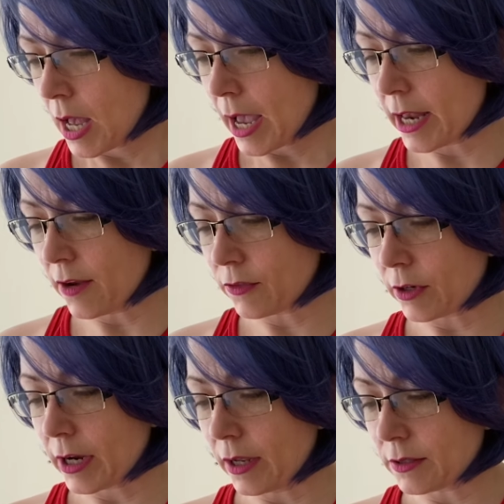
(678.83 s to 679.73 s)
And if
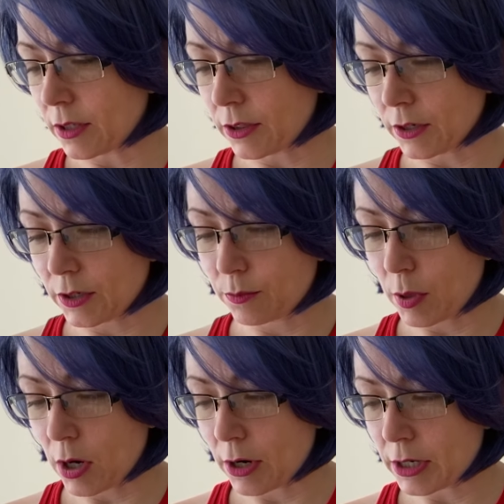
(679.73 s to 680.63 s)
there is a third
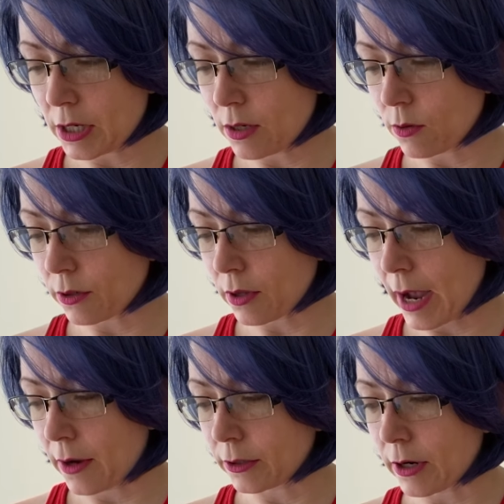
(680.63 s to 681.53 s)
party or
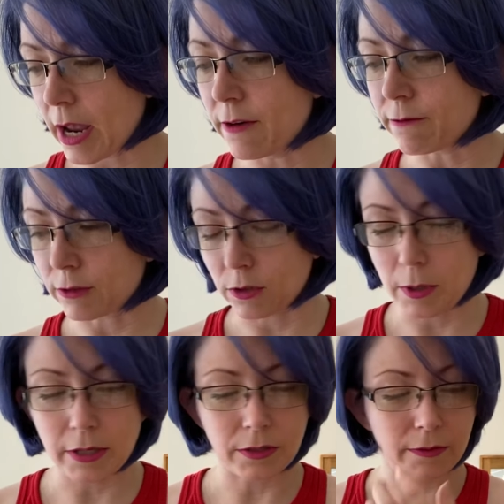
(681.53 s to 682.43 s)
outer
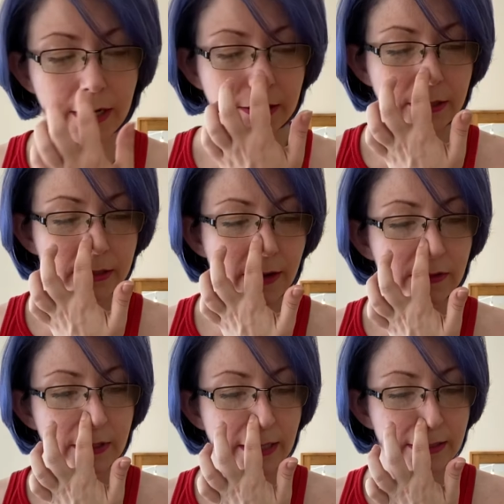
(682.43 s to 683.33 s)
influence, right, because it doesn't have
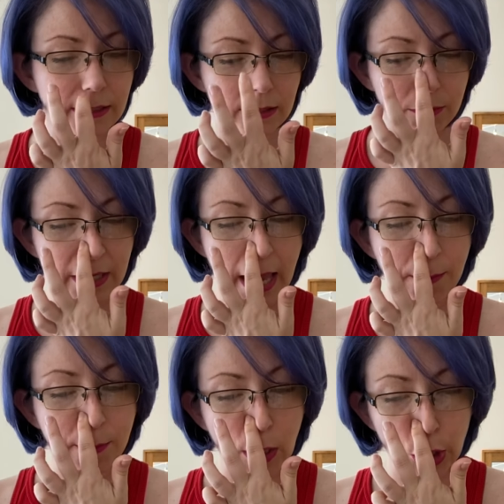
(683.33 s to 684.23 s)
to necessarily be
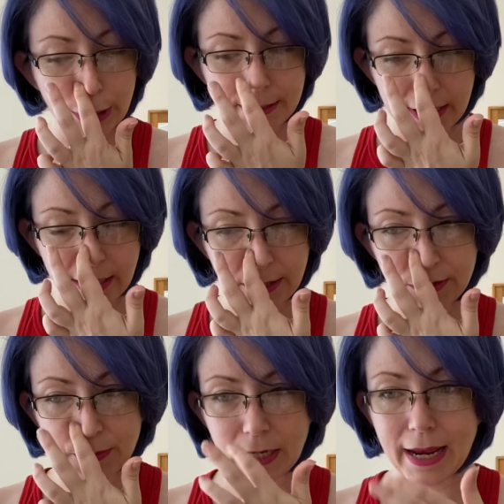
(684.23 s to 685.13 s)
a person, it could
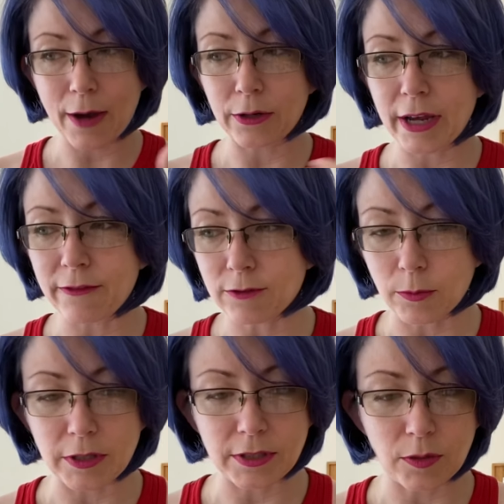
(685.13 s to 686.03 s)
just be an outer
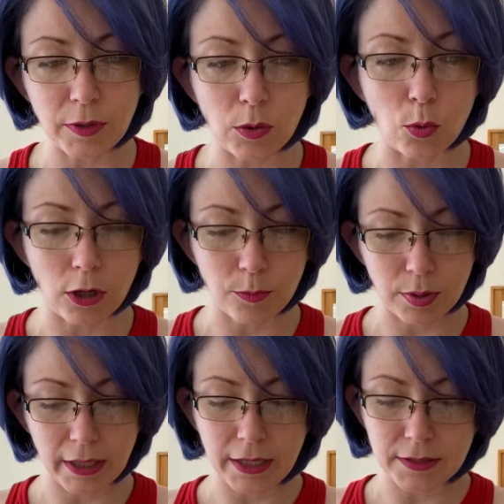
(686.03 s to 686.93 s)
influence, it could be a
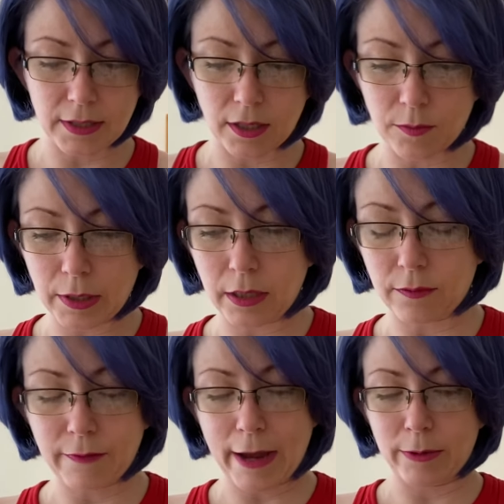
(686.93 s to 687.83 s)
workplace, it could be a
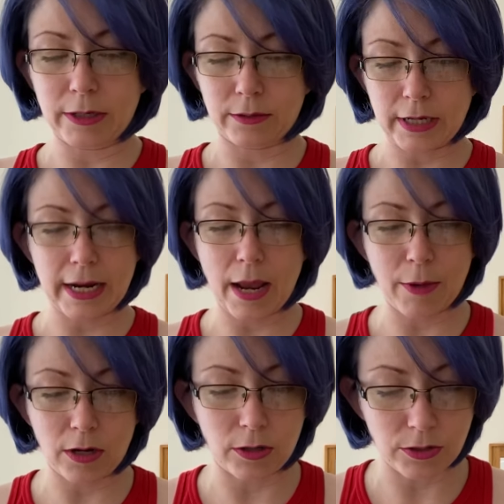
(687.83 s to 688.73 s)
family or
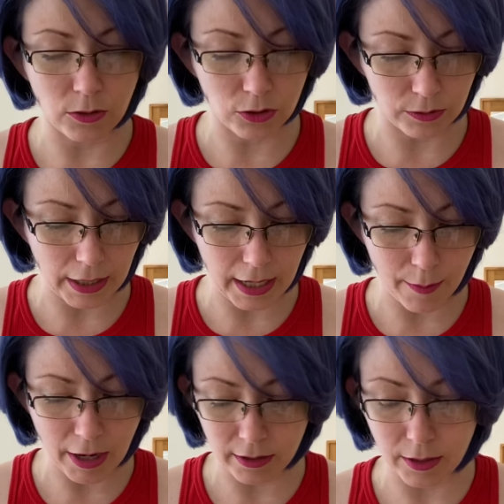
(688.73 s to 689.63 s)
dynamic or a social
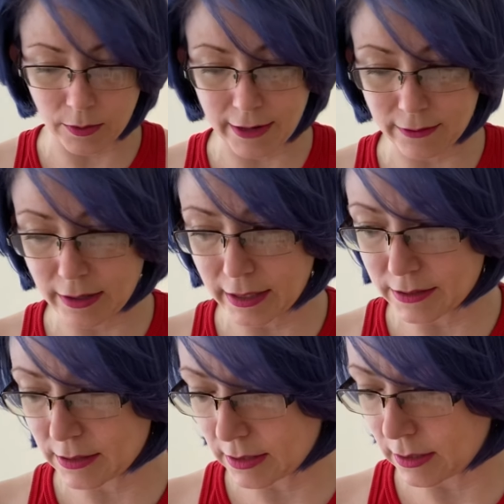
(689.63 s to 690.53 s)
dynamic, like whatever it
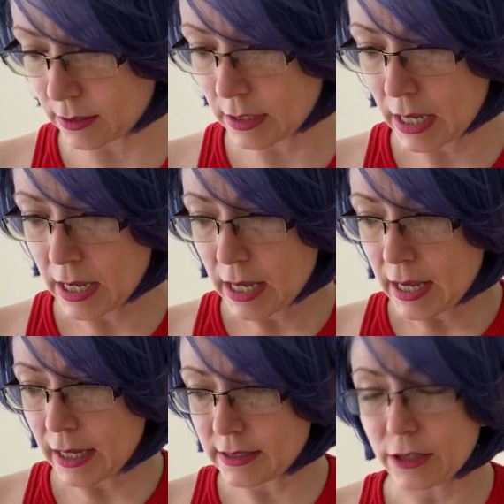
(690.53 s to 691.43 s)
is,
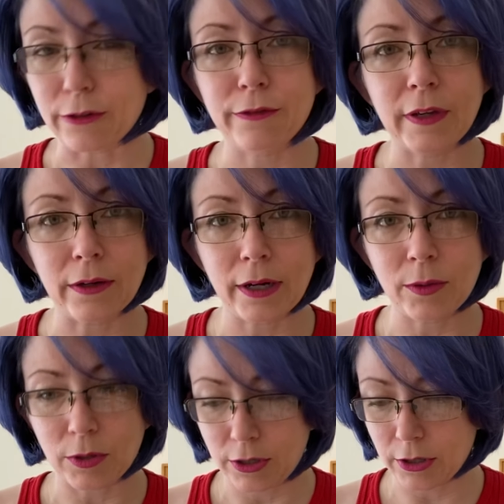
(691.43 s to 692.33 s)
it's interfering
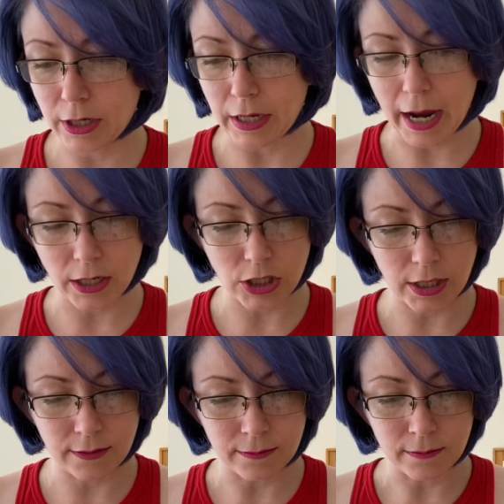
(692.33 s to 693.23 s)
with your
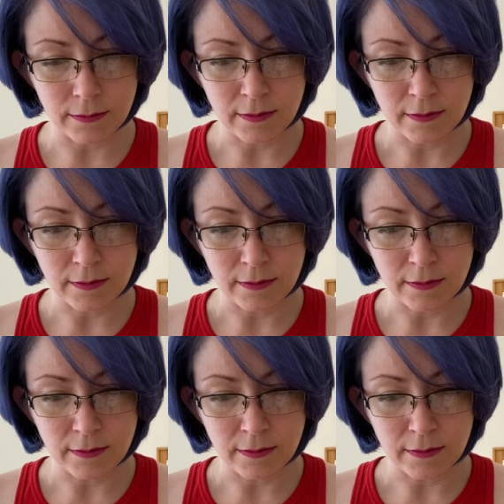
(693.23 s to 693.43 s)
connection.